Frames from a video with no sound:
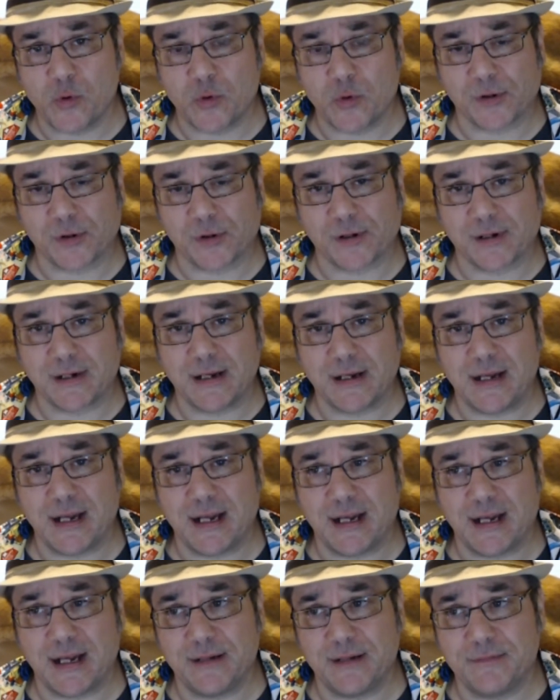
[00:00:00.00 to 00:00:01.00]

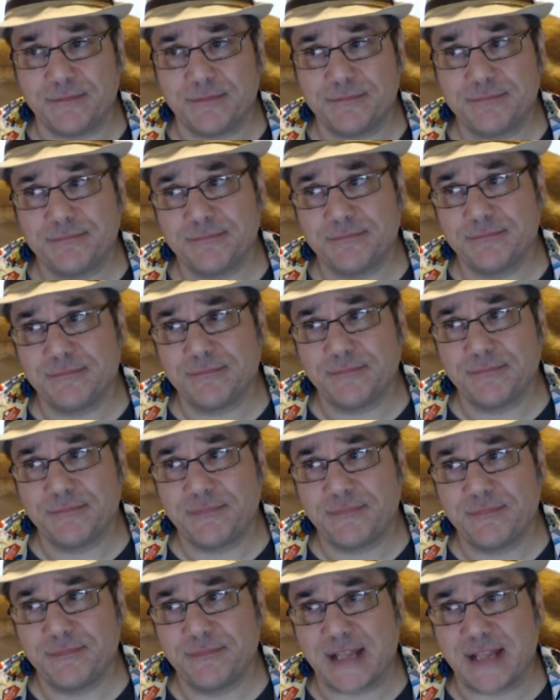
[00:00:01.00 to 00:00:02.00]
or
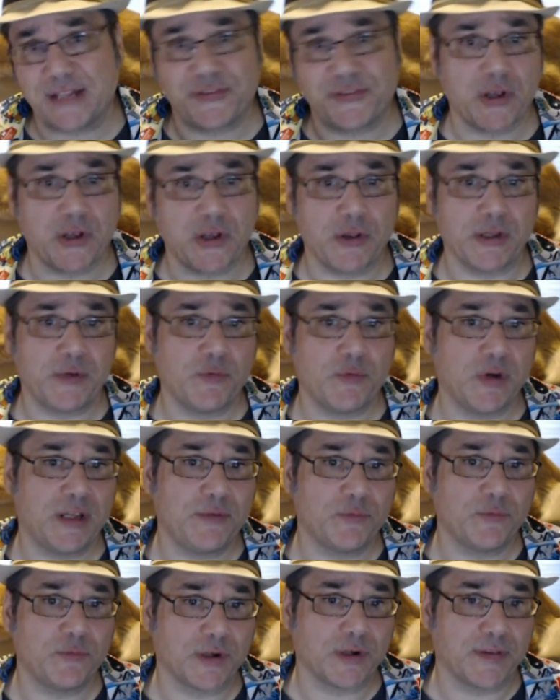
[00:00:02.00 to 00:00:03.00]
that's the
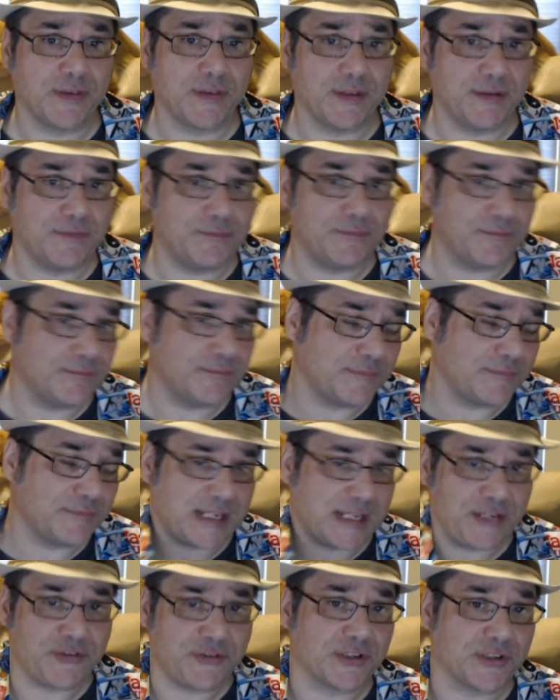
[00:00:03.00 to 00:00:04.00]
only one where the
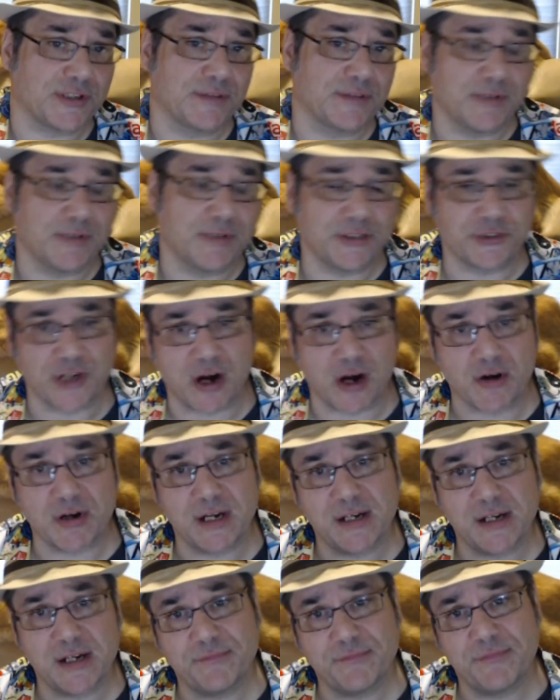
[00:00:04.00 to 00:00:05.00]
teacher,
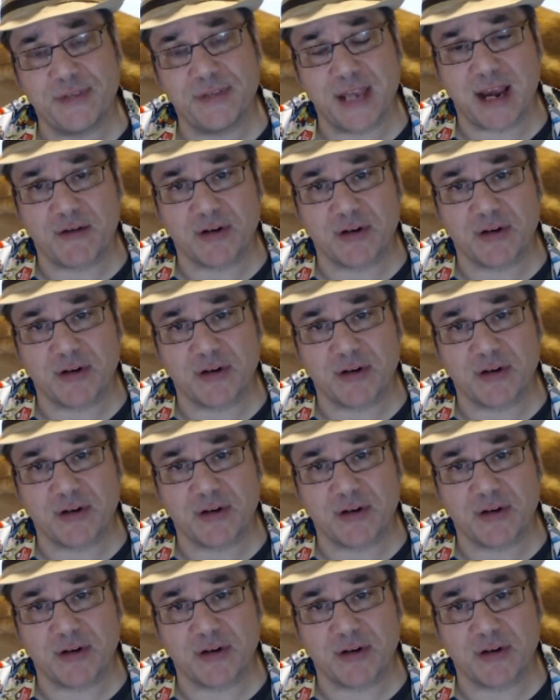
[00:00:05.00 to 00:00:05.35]
Ashara,